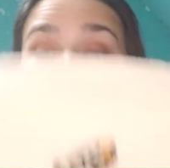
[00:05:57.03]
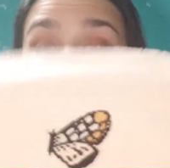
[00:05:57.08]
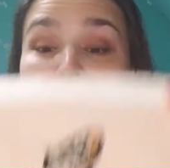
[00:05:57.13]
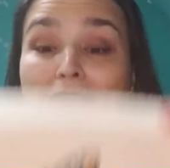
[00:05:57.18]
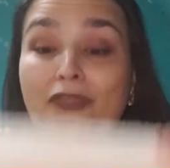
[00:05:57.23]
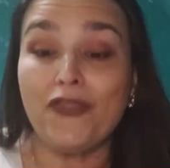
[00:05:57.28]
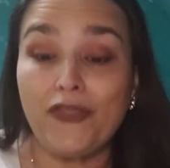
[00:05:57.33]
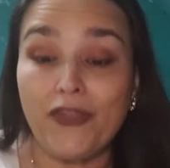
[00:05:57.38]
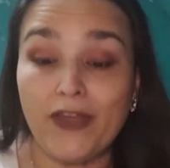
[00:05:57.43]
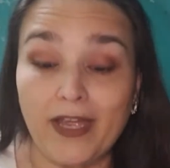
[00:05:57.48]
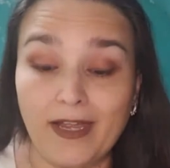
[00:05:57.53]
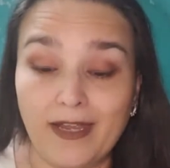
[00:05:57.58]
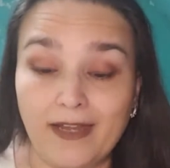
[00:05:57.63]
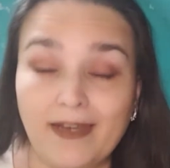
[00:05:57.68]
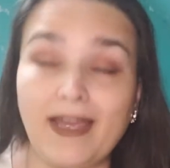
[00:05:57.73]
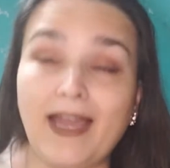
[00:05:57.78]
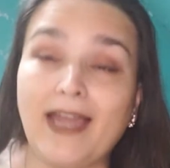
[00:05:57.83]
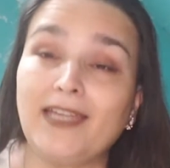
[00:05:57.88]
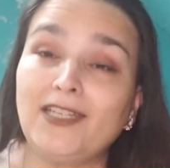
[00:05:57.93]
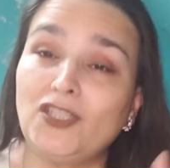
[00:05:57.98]
And
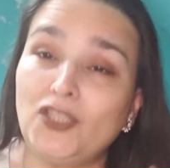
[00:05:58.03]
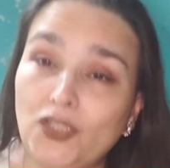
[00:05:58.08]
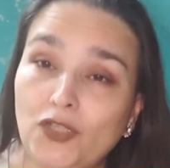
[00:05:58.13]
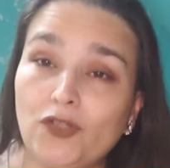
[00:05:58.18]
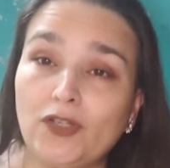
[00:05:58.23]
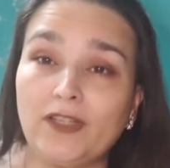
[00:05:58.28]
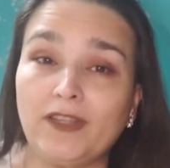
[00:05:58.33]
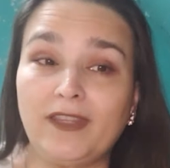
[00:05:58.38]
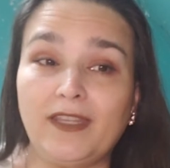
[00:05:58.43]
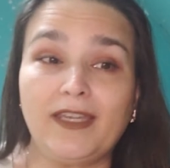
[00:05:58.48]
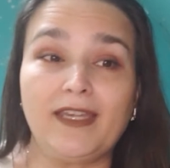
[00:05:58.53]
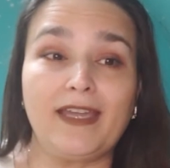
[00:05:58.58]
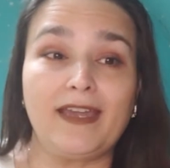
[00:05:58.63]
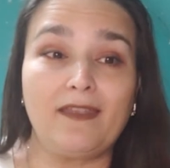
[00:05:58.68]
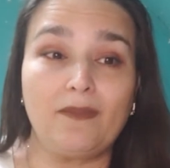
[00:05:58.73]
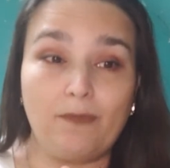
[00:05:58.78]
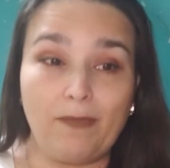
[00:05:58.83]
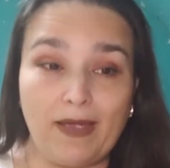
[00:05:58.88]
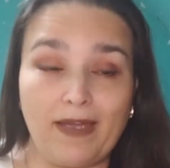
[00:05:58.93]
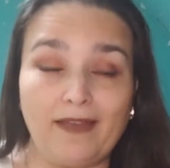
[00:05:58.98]
then I took the
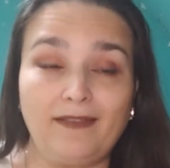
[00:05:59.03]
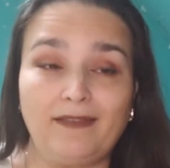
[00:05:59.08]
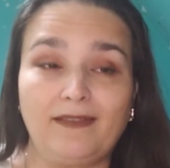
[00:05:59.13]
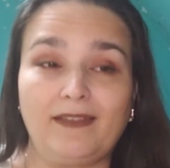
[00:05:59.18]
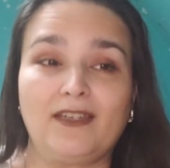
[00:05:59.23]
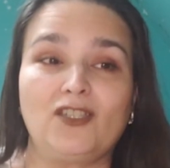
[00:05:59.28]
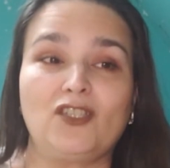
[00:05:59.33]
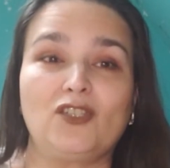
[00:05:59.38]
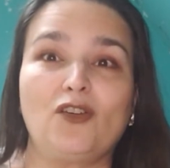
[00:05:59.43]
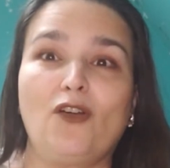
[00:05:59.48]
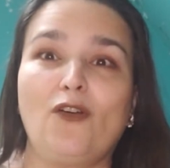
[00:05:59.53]
advantage